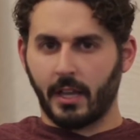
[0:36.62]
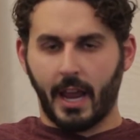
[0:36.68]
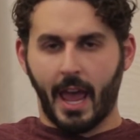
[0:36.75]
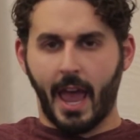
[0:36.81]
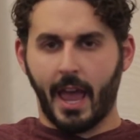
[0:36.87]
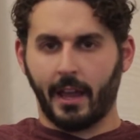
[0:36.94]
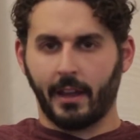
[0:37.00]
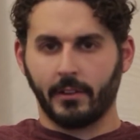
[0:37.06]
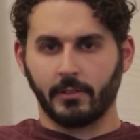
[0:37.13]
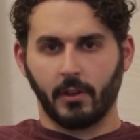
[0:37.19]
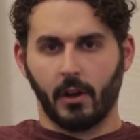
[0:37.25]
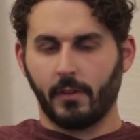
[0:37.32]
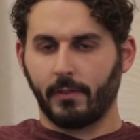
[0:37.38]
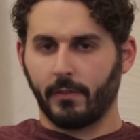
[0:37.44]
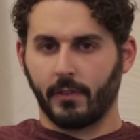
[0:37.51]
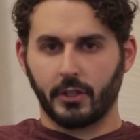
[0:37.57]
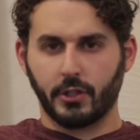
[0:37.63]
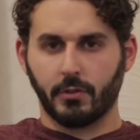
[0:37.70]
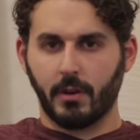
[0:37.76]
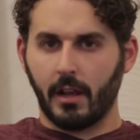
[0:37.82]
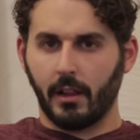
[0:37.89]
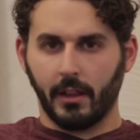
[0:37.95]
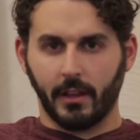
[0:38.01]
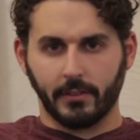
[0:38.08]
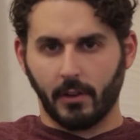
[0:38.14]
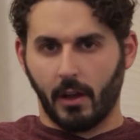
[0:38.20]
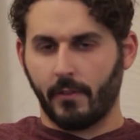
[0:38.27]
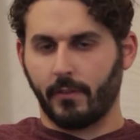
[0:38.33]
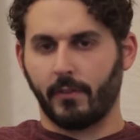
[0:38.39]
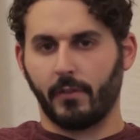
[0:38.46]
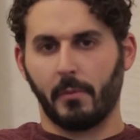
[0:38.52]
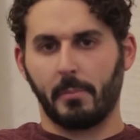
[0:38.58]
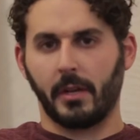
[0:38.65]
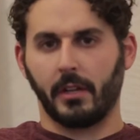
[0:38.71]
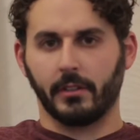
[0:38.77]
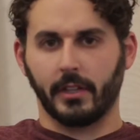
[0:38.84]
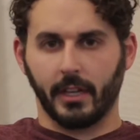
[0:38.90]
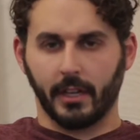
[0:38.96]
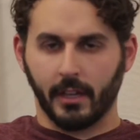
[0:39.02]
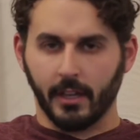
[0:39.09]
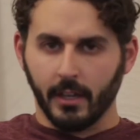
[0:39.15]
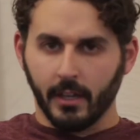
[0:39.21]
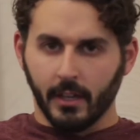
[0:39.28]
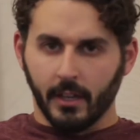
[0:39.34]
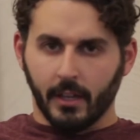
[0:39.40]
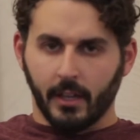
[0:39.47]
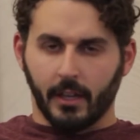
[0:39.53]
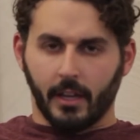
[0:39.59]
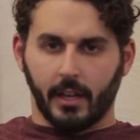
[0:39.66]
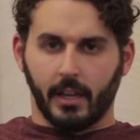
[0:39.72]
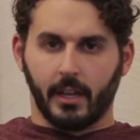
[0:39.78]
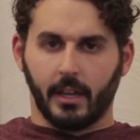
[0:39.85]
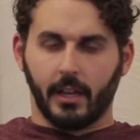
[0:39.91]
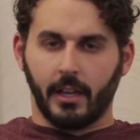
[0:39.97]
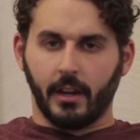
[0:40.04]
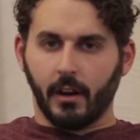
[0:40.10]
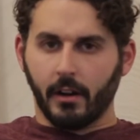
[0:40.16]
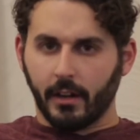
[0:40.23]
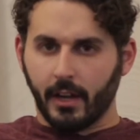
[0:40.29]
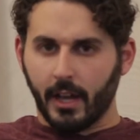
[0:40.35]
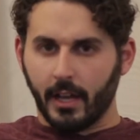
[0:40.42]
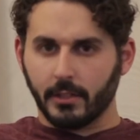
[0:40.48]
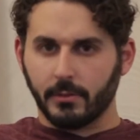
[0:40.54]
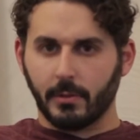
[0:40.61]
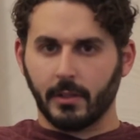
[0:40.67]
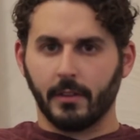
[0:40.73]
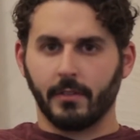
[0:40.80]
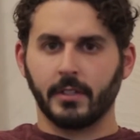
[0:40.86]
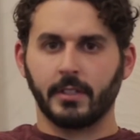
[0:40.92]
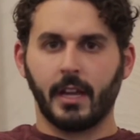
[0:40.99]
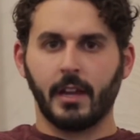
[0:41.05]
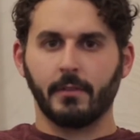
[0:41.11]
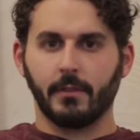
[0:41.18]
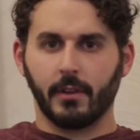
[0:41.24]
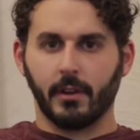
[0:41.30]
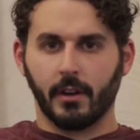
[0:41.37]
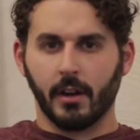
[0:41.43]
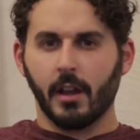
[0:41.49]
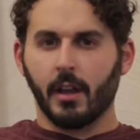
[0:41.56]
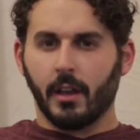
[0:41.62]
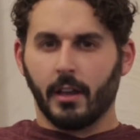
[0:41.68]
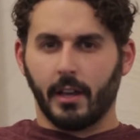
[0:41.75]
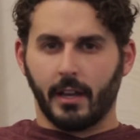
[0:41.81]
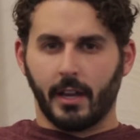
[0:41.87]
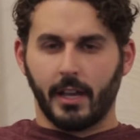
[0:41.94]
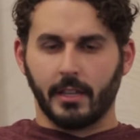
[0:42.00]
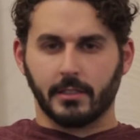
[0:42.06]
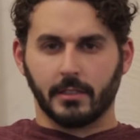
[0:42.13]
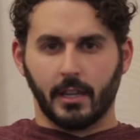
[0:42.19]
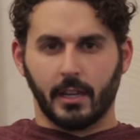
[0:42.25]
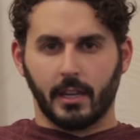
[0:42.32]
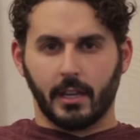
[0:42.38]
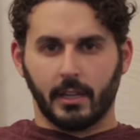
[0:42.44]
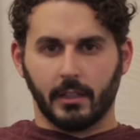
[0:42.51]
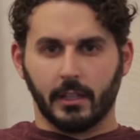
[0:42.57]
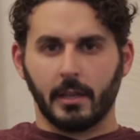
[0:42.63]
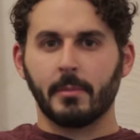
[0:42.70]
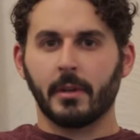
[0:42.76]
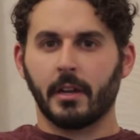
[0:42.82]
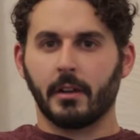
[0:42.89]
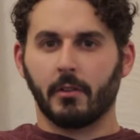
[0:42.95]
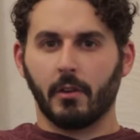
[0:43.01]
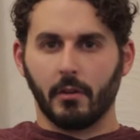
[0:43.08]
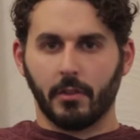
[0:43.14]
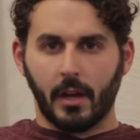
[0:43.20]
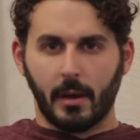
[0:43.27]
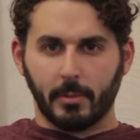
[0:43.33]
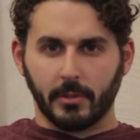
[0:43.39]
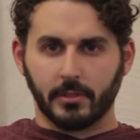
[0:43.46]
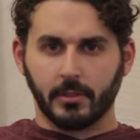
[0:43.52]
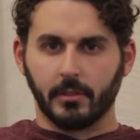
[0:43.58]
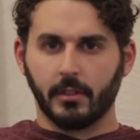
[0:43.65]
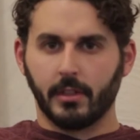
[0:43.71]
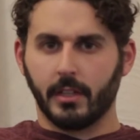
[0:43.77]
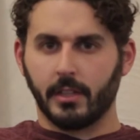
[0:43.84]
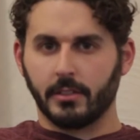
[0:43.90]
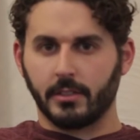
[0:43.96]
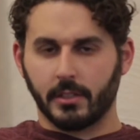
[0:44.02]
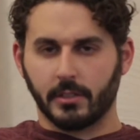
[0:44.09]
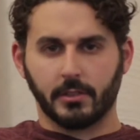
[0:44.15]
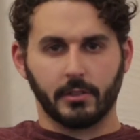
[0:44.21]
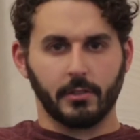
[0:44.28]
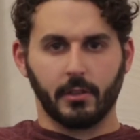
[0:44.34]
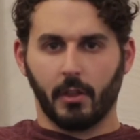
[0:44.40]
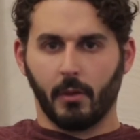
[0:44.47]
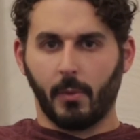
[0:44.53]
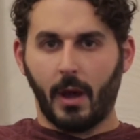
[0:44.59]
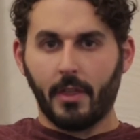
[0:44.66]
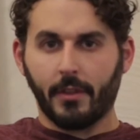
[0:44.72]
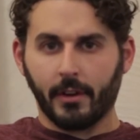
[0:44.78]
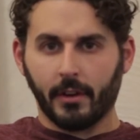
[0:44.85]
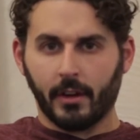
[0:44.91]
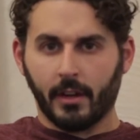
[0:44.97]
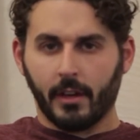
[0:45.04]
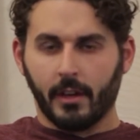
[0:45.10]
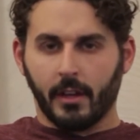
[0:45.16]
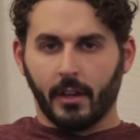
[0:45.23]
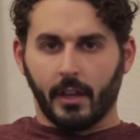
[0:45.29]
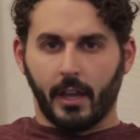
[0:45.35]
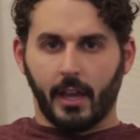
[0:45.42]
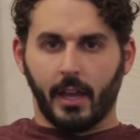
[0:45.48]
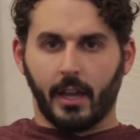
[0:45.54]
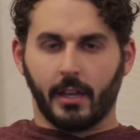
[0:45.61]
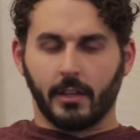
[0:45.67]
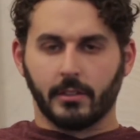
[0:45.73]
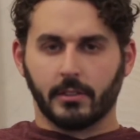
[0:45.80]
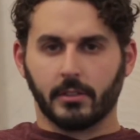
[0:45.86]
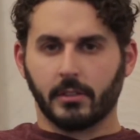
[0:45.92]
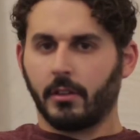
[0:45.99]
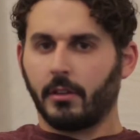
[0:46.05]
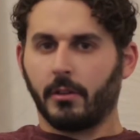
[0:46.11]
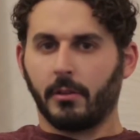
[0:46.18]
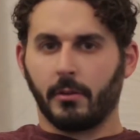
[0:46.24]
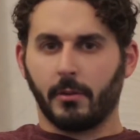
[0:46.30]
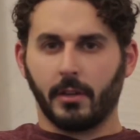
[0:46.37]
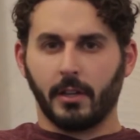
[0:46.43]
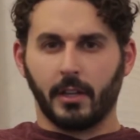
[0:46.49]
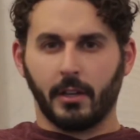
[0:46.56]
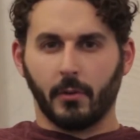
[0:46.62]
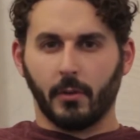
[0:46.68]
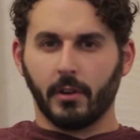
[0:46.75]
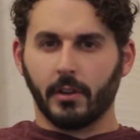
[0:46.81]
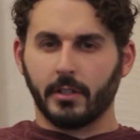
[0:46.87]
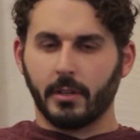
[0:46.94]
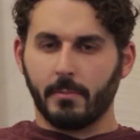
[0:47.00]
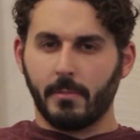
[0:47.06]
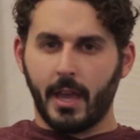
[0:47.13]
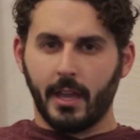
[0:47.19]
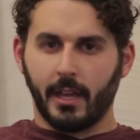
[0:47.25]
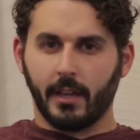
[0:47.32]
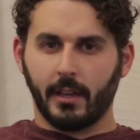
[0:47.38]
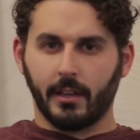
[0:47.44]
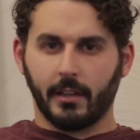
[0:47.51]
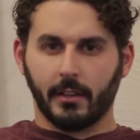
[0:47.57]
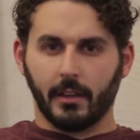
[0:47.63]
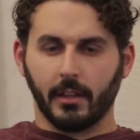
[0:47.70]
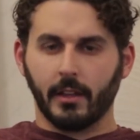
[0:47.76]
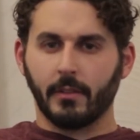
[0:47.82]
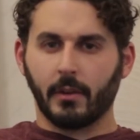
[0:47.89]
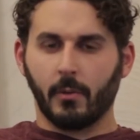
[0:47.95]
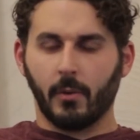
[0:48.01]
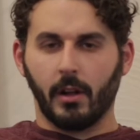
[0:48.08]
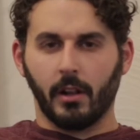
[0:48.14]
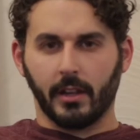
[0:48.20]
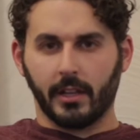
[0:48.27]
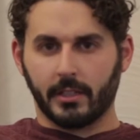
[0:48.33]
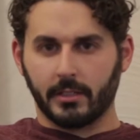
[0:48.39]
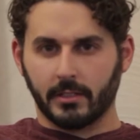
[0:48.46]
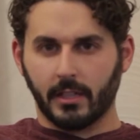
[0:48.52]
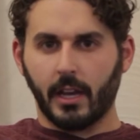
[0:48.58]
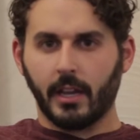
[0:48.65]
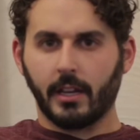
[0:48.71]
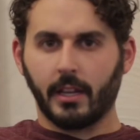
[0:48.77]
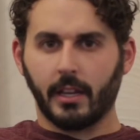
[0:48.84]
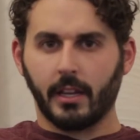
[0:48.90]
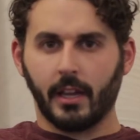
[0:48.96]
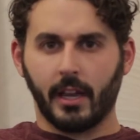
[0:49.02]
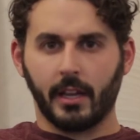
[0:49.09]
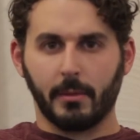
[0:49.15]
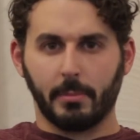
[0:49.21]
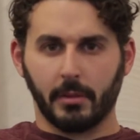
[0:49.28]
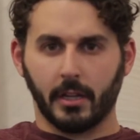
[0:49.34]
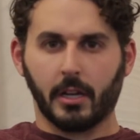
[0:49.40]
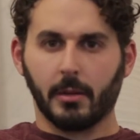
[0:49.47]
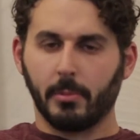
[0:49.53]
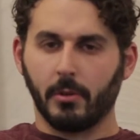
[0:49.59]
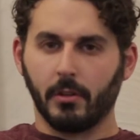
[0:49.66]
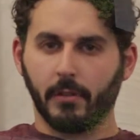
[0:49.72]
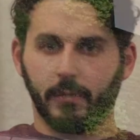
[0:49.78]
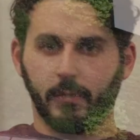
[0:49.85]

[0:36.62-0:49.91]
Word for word: that hangs off of a trellis off of a building. Uh, in our case, we live in Denver. It has uh, limited growth opportunities just due to the weather. And so, in order to make the living wall exciting and applicable